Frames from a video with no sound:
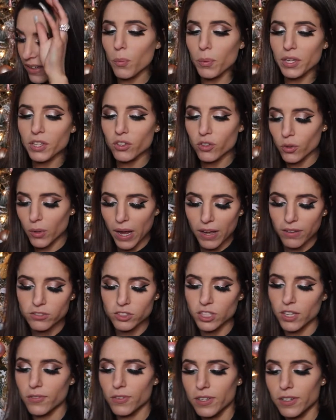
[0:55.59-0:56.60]
We do have
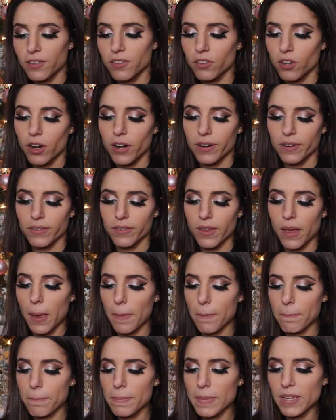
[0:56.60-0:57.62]
Jeffree Star's
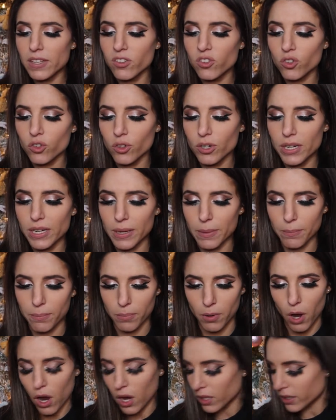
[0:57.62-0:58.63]
mystery
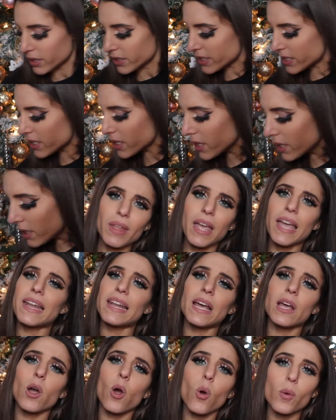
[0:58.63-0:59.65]
box, and
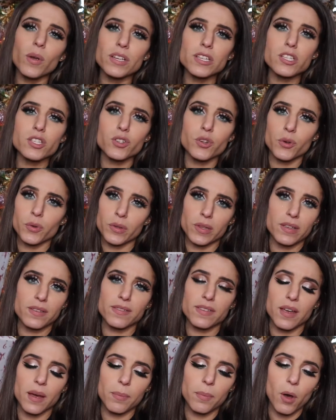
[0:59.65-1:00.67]
I always screw
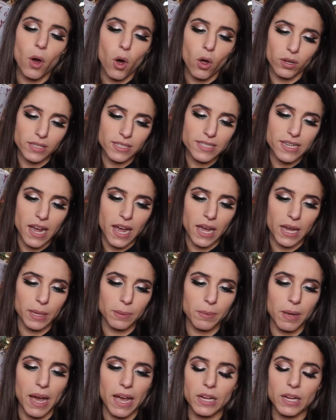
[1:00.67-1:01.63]
this up all the time.